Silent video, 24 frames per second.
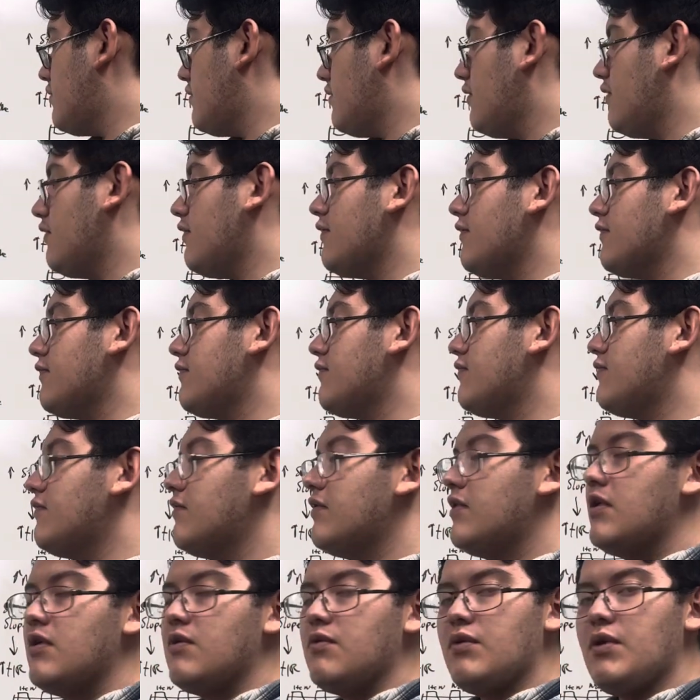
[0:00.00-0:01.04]
of
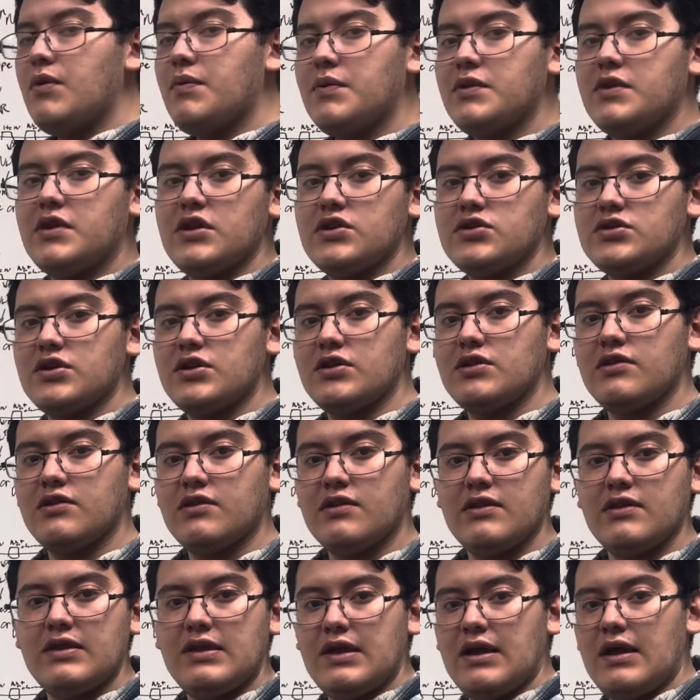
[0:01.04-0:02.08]
repetitions
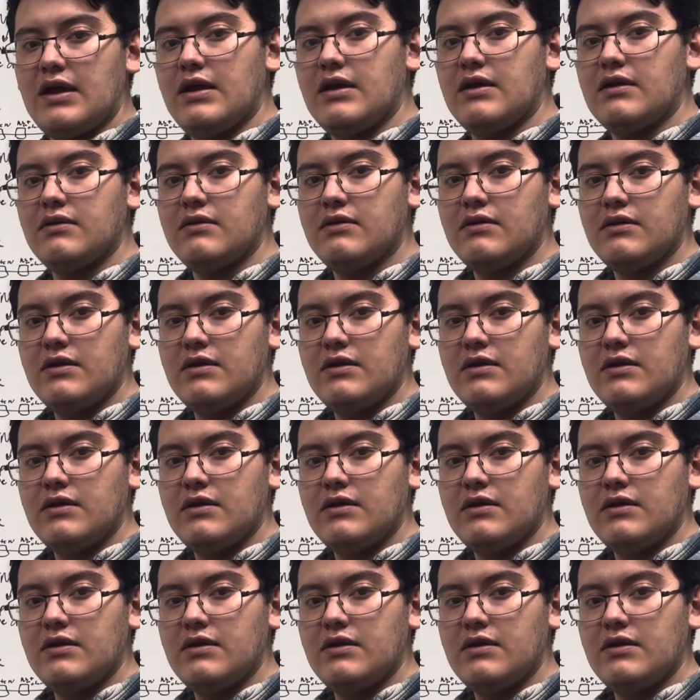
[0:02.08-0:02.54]
that